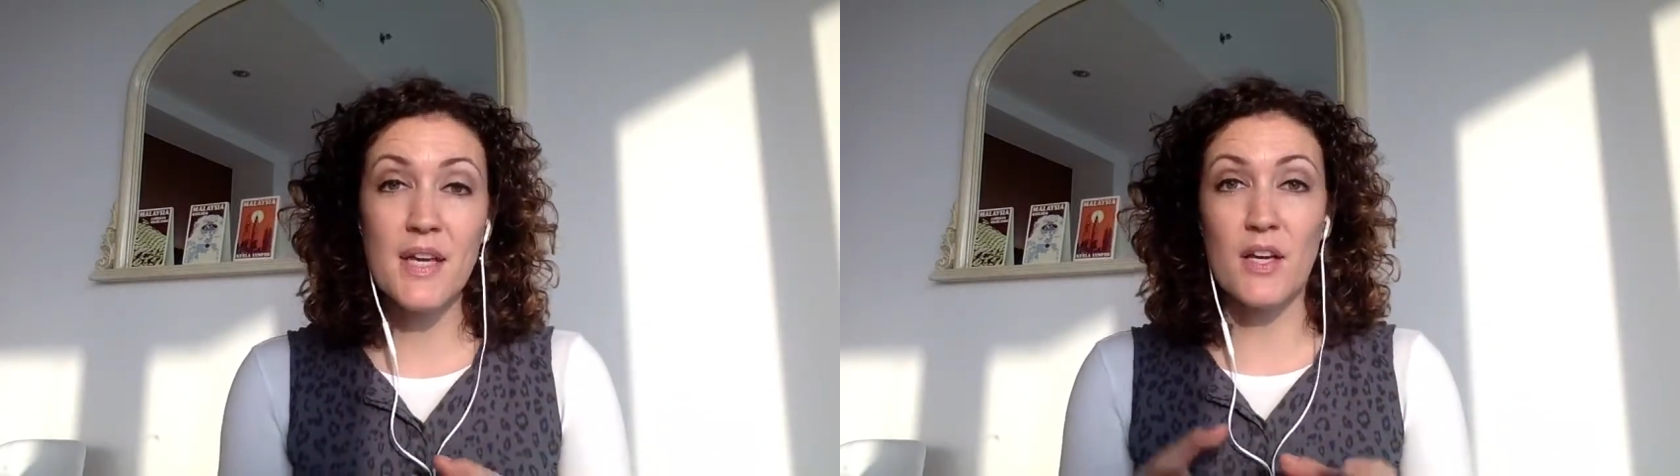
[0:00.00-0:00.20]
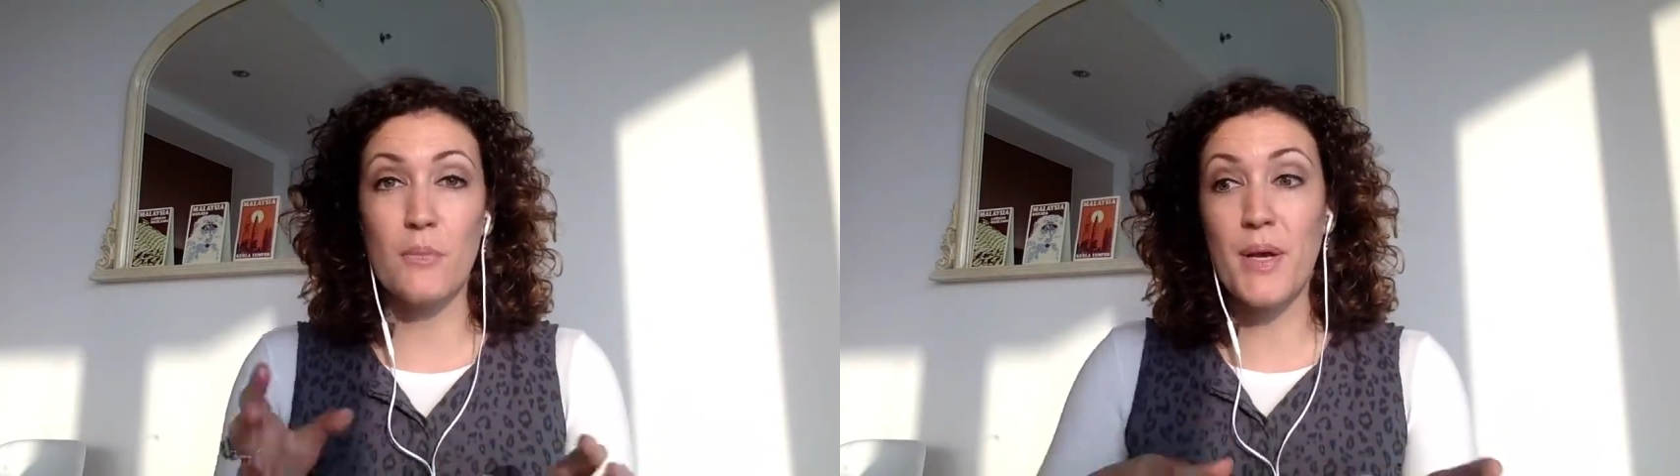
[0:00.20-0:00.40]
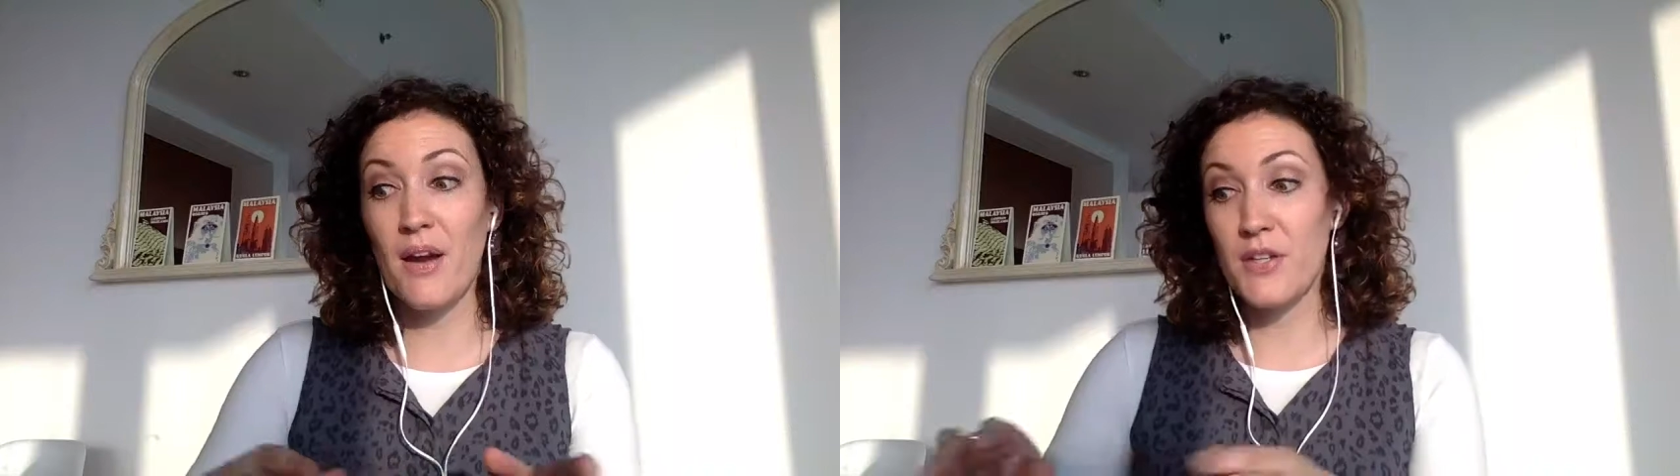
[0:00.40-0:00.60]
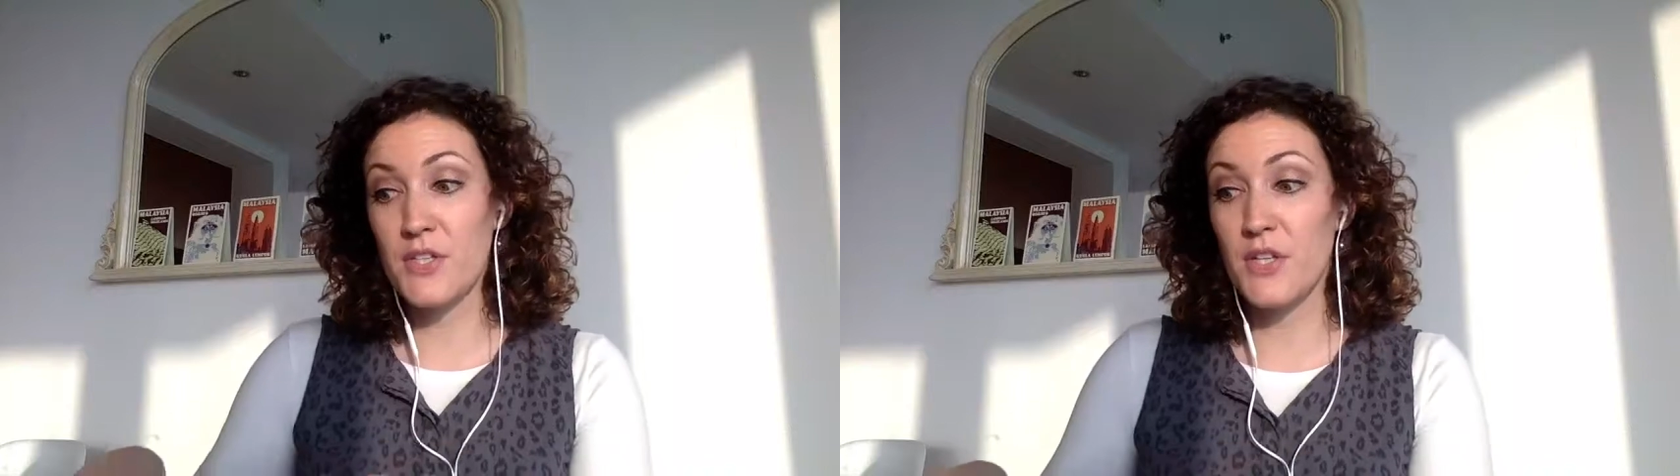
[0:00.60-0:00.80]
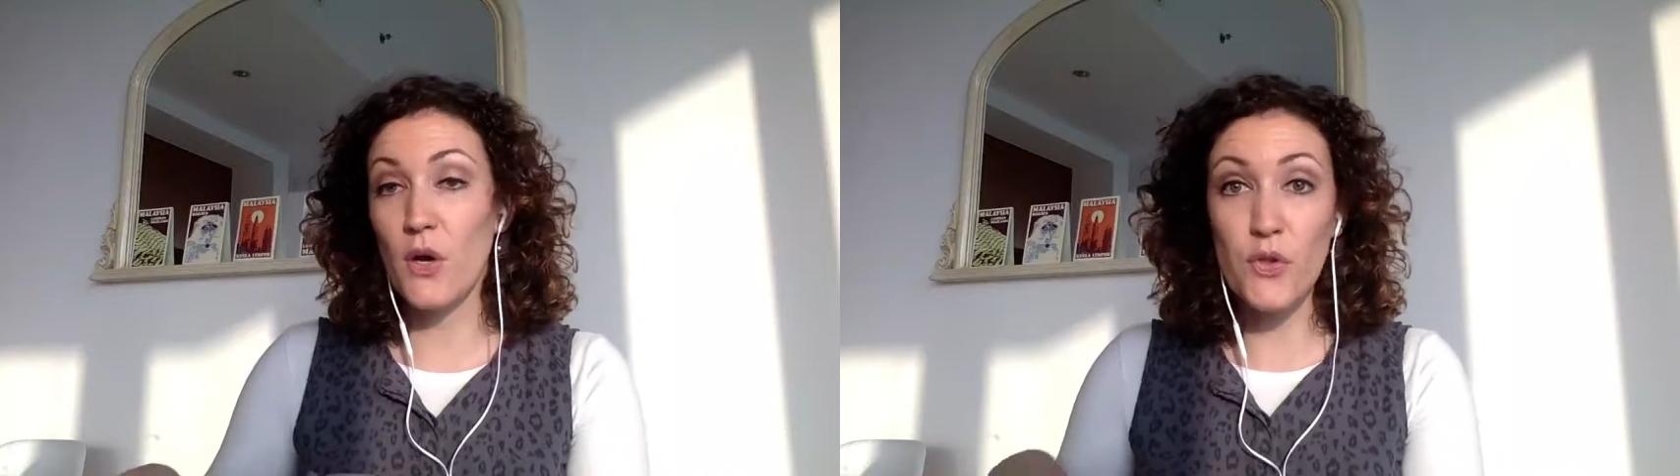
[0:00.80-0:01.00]
and compare it
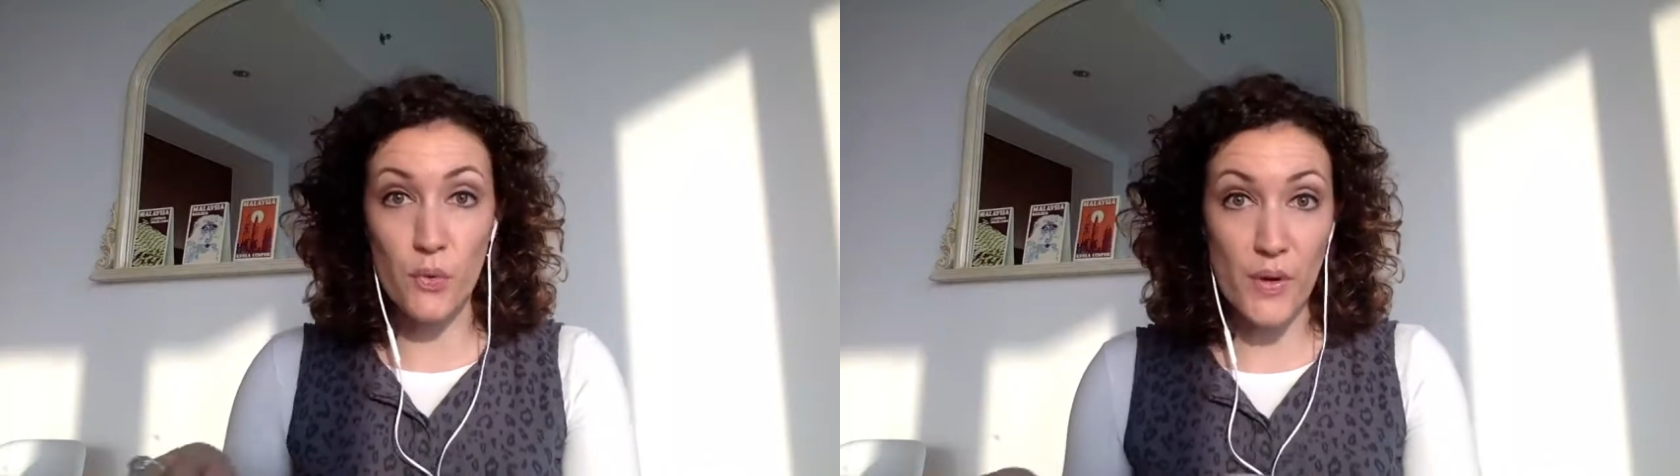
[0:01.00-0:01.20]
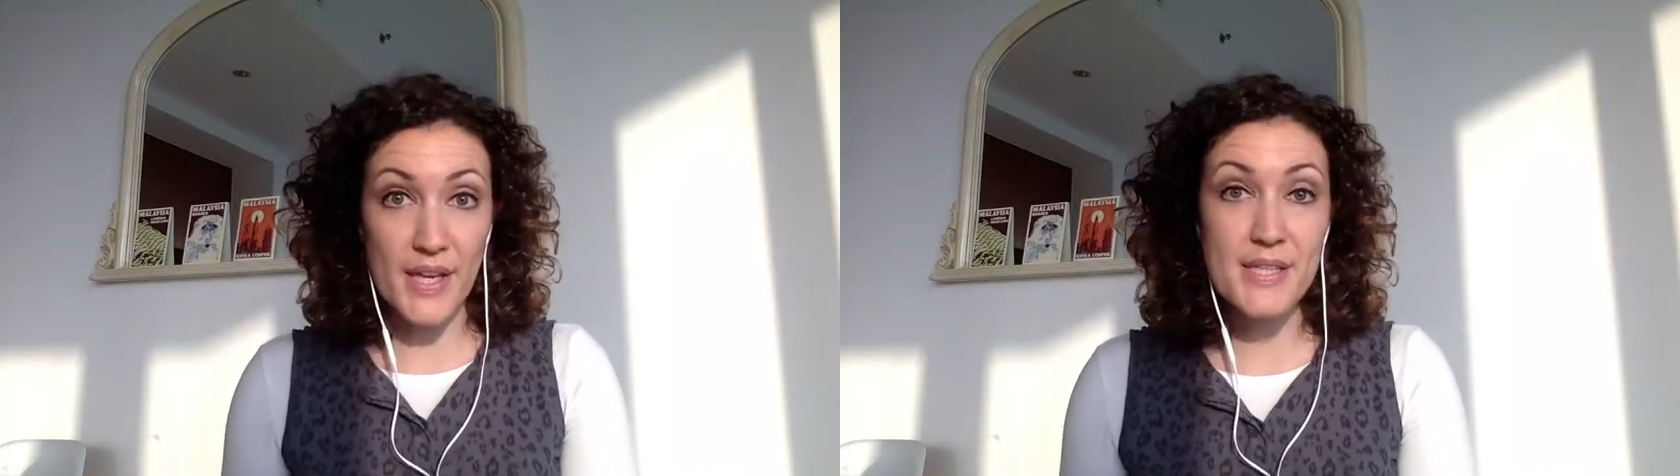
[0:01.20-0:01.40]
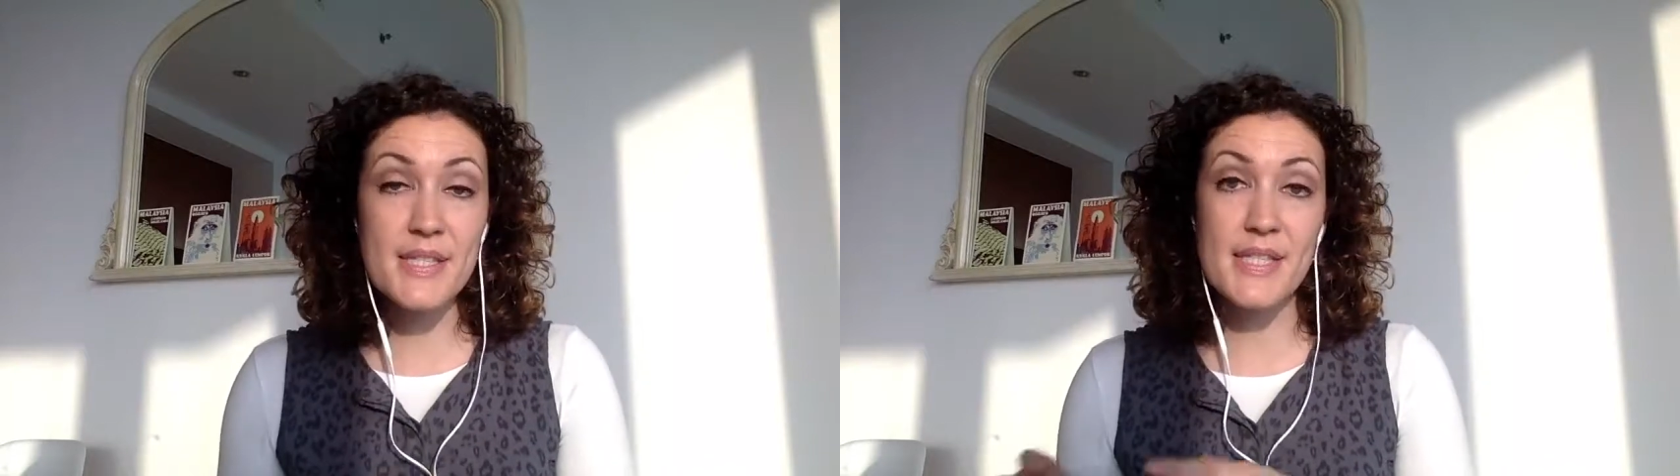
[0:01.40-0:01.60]
to other ways